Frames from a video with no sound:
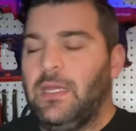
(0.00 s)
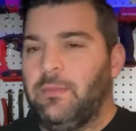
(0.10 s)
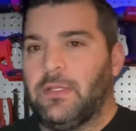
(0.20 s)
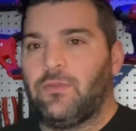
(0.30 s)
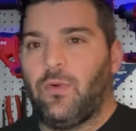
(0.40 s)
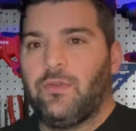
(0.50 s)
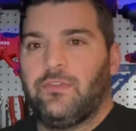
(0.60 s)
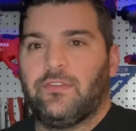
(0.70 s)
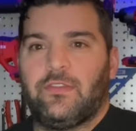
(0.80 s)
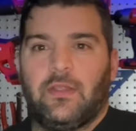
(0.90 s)
but towards
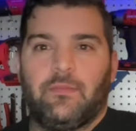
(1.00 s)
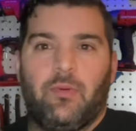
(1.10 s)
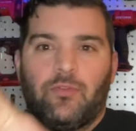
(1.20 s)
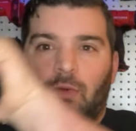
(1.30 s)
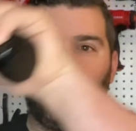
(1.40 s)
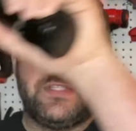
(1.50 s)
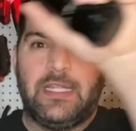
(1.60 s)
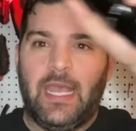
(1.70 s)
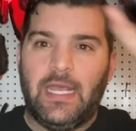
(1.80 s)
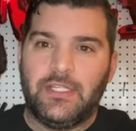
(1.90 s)
the
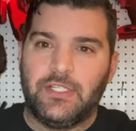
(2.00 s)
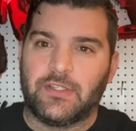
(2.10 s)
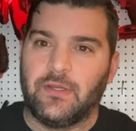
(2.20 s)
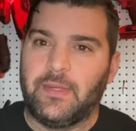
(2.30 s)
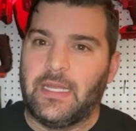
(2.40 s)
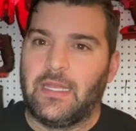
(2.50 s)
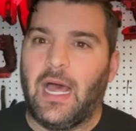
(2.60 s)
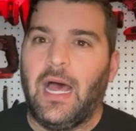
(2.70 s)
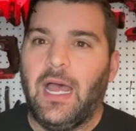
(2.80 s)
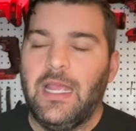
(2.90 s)
edge, it's gonna be a
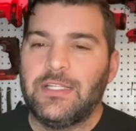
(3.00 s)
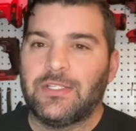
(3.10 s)
nice,